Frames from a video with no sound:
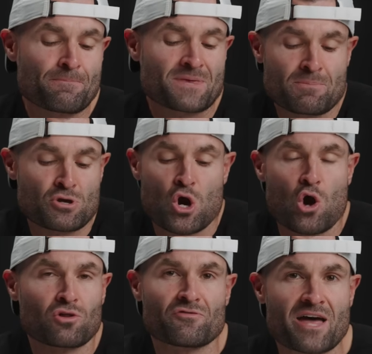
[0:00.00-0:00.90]
keeping
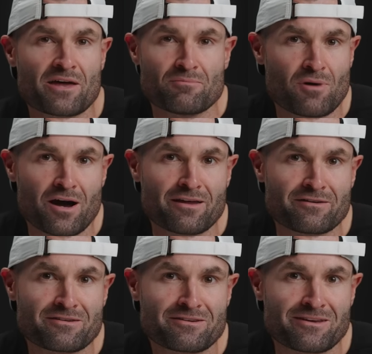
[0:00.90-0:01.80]
all of that in
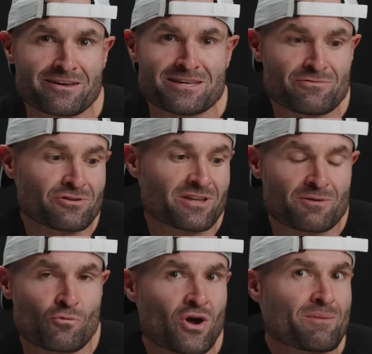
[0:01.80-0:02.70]
mind, okay, even like
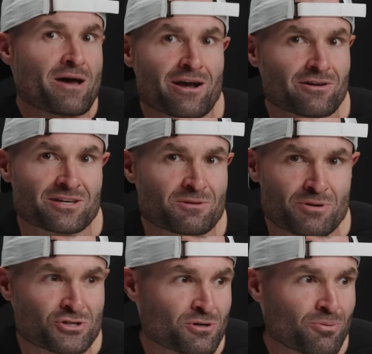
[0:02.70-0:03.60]
way back on like the
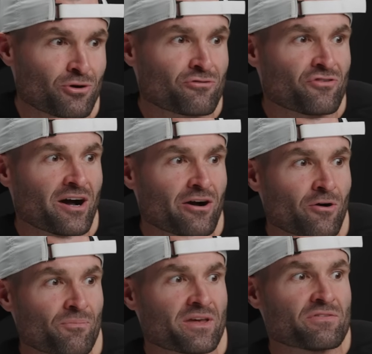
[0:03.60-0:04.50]
picture
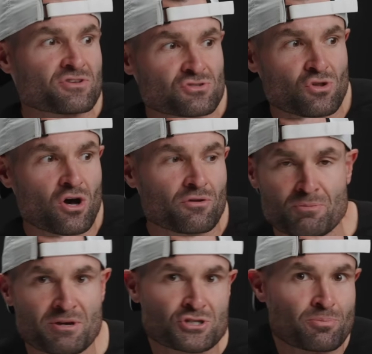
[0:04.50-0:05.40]
profile in this the
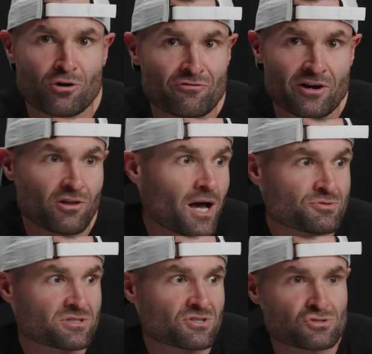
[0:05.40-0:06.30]
picture profile
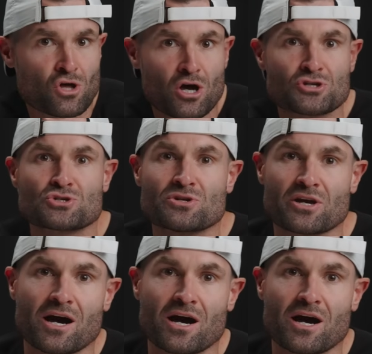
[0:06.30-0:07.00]
option, this log shooting